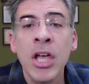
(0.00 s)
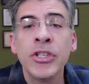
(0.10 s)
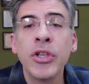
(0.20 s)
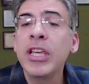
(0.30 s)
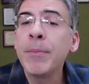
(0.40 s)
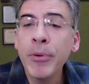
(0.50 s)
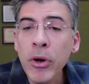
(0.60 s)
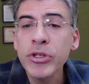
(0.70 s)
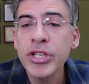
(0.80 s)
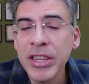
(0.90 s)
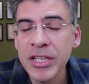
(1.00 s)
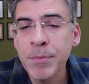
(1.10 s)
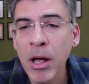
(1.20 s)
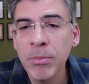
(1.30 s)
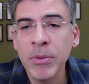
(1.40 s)
So the approach to this
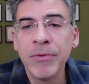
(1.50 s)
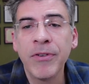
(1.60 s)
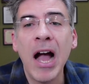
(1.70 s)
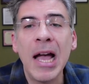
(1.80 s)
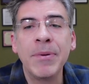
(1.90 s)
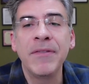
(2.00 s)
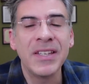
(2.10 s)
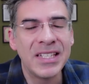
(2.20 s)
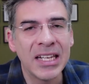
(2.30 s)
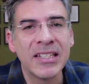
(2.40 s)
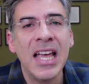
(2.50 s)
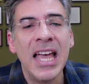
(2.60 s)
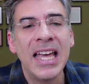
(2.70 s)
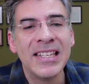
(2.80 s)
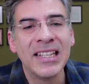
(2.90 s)
problem for IPv6
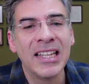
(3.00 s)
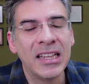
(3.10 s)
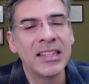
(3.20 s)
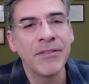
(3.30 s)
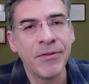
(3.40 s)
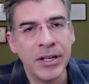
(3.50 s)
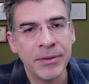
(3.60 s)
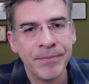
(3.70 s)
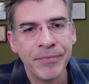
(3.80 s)
is a little different.